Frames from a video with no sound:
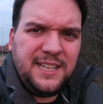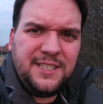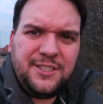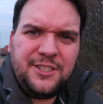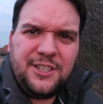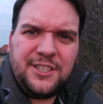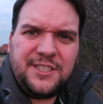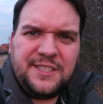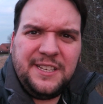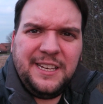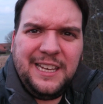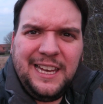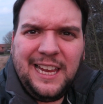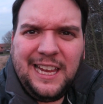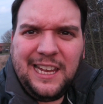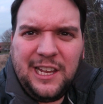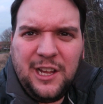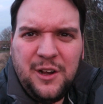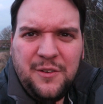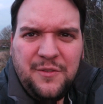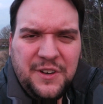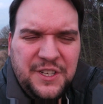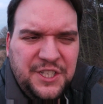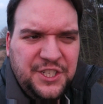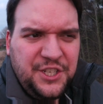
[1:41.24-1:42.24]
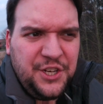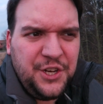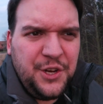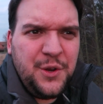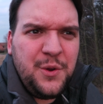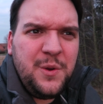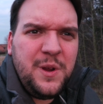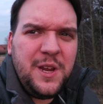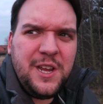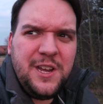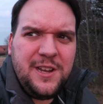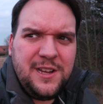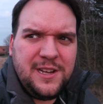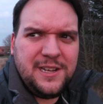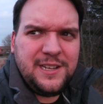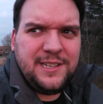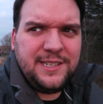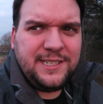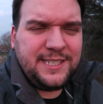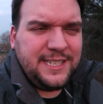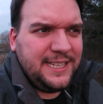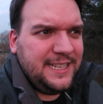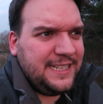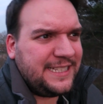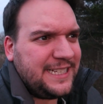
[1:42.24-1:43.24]
It's just a little over 2
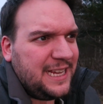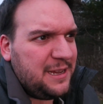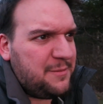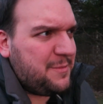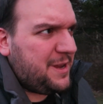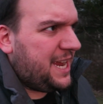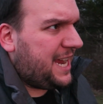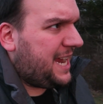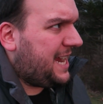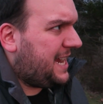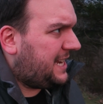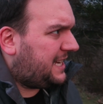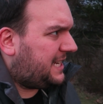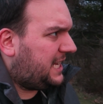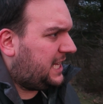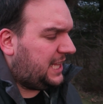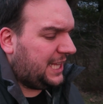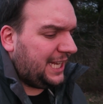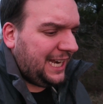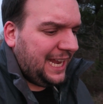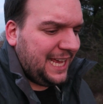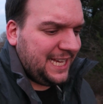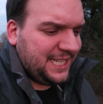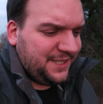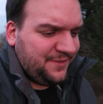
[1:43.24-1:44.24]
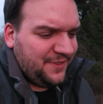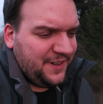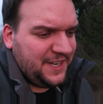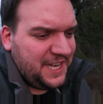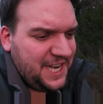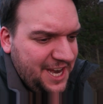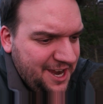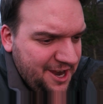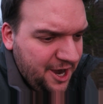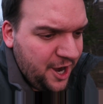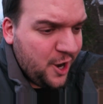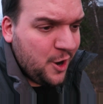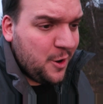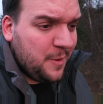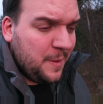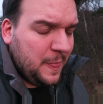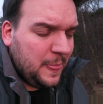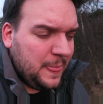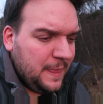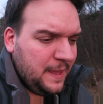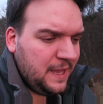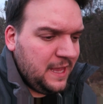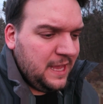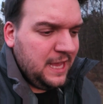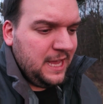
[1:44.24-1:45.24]
years since I made the last video.
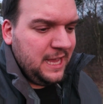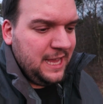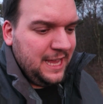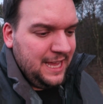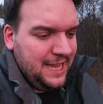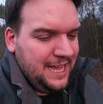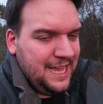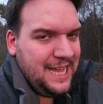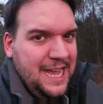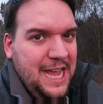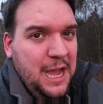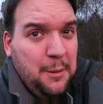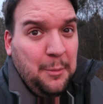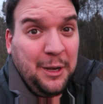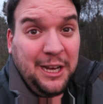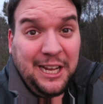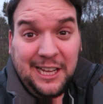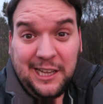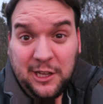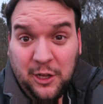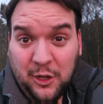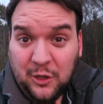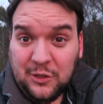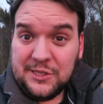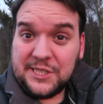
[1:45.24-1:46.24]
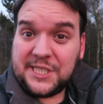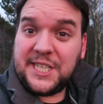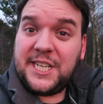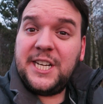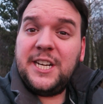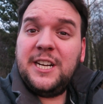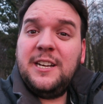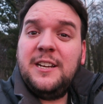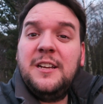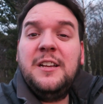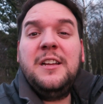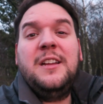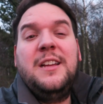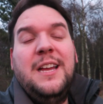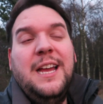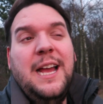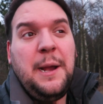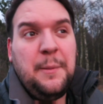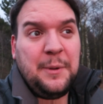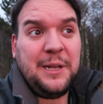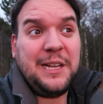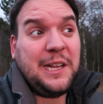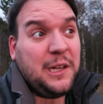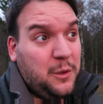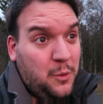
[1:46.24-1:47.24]
I'm a little older,
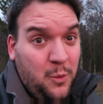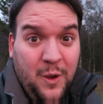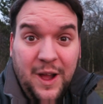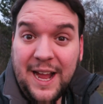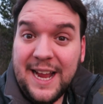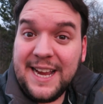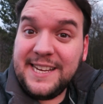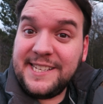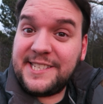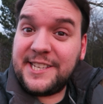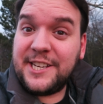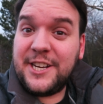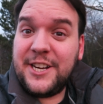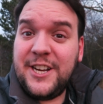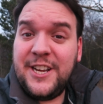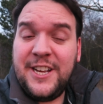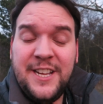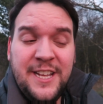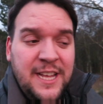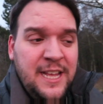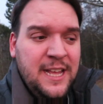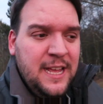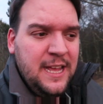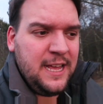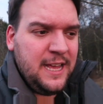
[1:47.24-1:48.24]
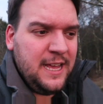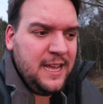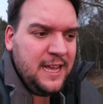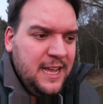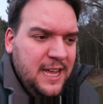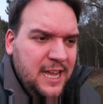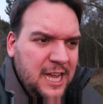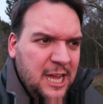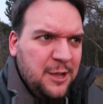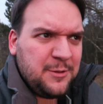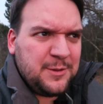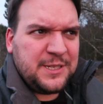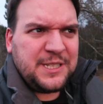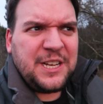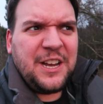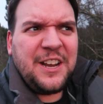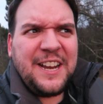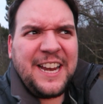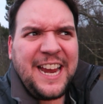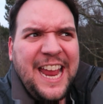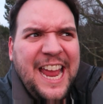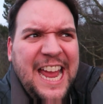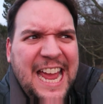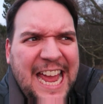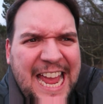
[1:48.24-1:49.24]
I'm a little wiser, I'm
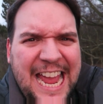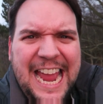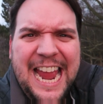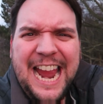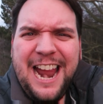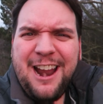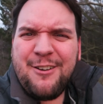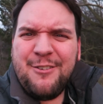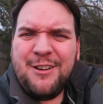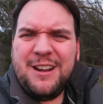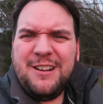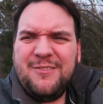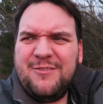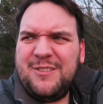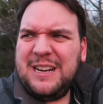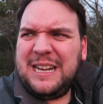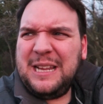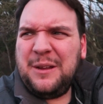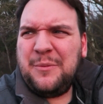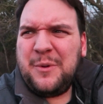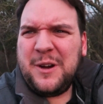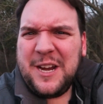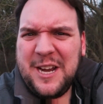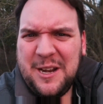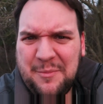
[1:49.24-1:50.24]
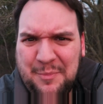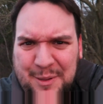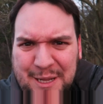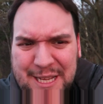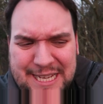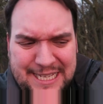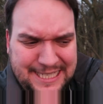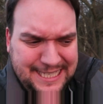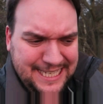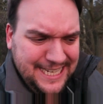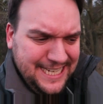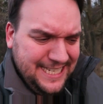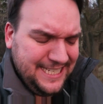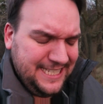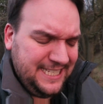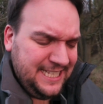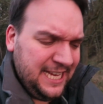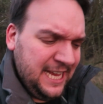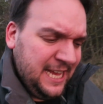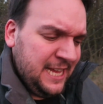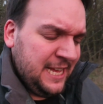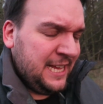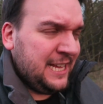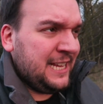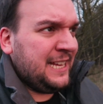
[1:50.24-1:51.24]
starting to get hair in really weird places.